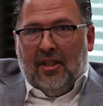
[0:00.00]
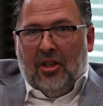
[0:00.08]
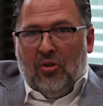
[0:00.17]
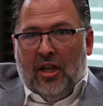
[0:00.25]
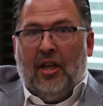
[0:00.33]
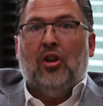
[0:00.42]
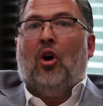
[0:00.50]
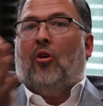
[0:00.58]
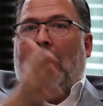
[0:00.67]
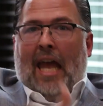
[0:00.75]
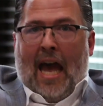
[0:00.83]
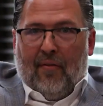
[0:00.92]
You needed to
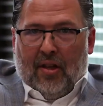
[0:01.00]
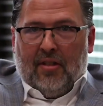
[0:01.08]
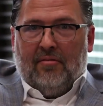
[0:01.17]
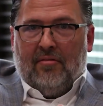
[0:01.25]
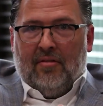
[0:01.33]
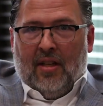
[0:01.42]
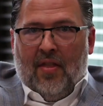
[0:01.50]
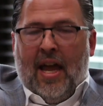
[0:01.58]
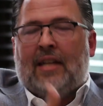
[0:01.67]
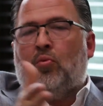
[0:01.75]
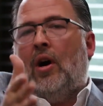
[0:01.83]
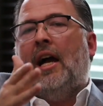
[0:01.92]
already have it. And
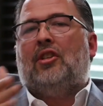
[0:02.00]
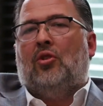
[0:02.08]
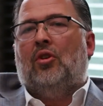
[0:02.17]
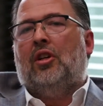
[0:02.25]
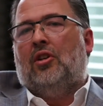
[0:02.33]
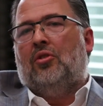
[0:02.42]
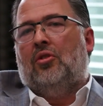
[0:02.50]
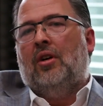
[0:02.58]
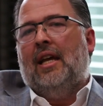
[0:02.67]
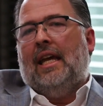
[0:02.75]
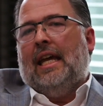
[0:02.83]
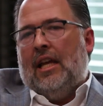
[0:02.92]
that's why it's critical.
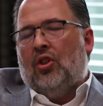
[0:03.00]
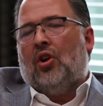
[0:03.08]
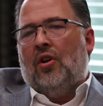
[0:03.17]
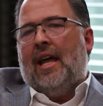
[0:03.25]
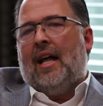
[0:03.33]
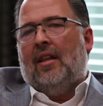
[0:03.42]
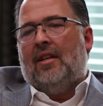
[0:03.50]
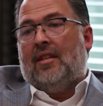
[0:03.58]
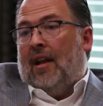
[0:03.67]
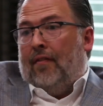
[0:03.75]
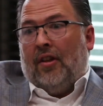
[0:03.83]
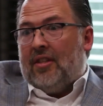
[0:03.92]
He learned that
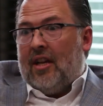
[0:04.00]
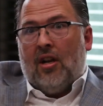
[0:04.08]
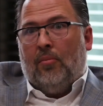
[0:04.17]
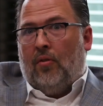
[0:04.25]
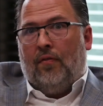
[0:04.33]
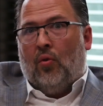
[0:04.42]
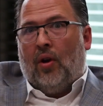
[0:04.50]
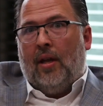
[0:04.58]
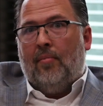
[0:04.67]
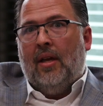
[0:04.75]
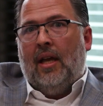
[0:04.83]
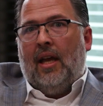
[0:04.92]
lesson. I felt terrible for
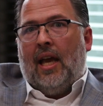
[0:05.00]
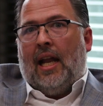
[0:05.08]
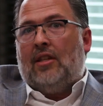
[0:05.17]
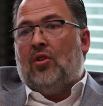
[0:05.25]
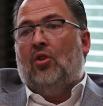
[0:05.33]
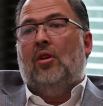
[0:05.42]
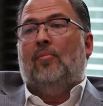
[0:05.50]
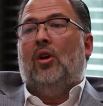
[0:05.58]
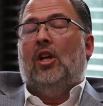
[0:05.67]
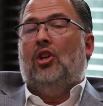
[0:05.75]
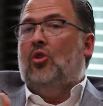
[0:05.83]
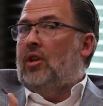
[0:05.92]
him. And I told him,
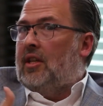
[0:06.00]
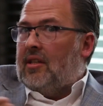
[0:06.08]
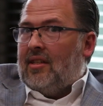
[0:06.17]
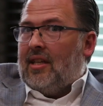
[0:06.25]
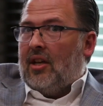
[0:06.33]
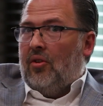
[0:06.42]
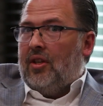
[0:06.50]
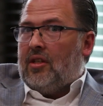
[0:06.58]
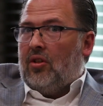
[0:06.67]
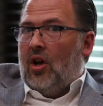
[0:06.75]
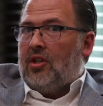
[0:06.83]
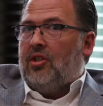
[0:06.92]
you need to settle
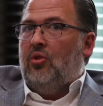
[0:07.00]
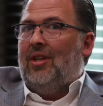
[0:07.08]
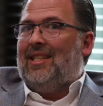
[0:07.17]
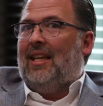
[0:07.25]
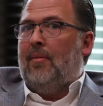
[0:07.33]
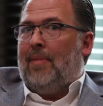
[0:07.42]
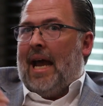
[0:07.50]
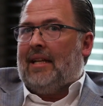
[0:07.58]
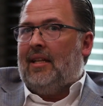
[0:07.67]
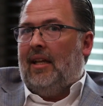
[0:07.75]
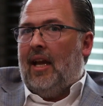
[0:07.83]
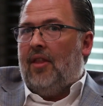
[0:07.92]
this lawsuit. Let's get
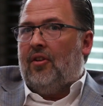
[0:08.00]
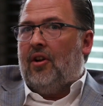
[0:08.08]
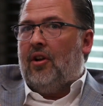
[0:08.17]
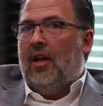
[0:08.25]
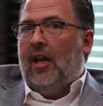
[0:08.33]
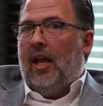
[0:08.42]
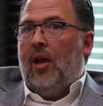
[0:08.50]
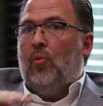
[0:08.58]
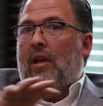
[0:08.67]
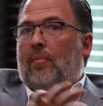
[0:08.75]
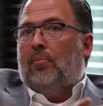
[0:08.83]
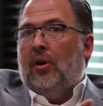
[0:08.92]
back together and
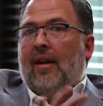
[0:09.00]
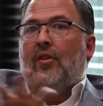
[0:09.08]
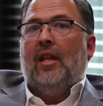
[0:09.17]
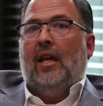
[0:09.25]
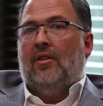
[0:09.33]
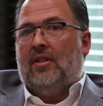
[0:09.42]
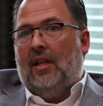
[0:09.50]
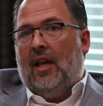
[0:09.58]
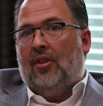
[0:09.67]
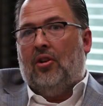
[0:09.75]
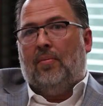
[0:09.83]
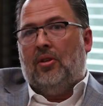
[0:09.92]
we can put everything else
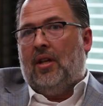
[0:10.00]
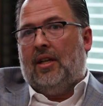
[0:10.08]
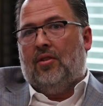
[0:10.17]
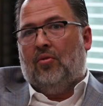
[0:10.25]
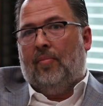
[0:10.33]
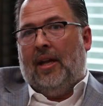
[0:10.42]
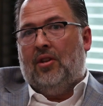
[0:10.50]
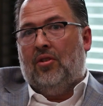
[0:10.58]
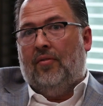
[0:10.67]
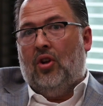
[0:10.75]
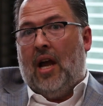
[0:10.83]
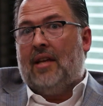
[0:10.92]
together to protect the remainder
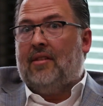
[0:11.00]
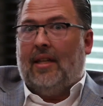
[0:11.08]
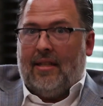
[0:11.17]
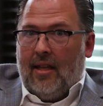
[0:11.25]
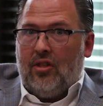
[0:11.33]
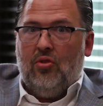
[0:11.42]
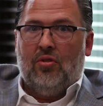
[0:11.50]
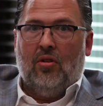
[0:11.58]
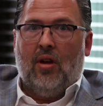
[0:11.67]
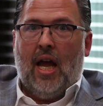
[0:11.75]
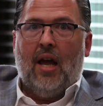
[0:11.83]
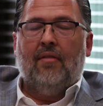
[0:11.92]
of your assets that you
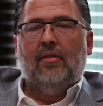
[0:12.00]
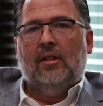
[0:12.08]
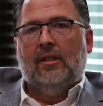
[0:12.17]
still have.